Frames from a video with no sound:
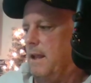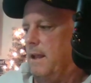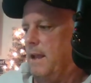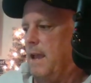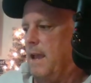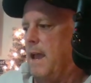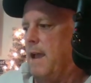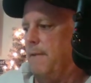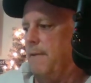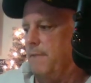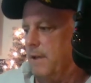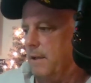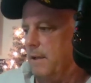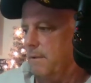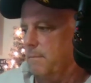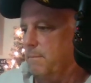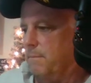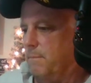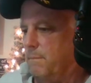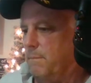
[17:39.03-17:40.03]

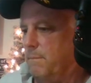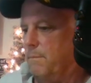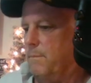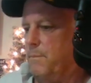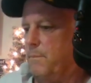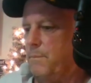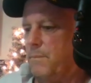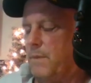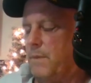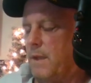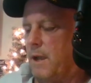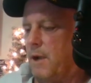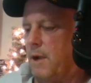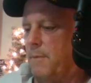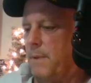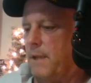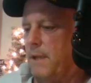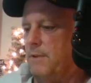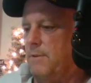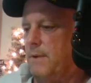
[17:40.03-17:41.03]
having our
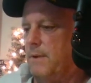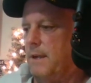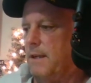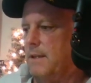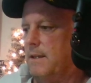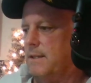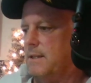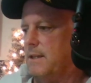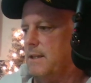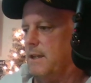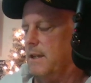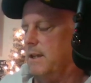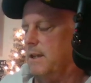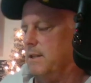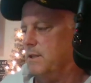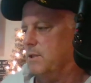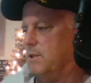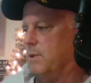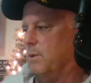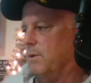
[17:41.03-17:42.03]
Patreon
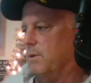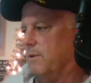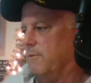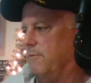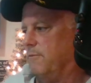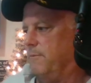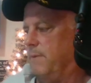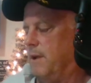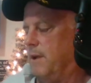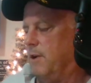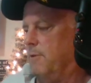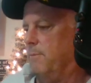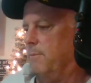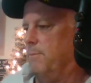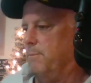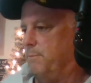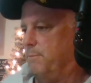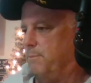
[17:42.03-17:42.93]
site sort of help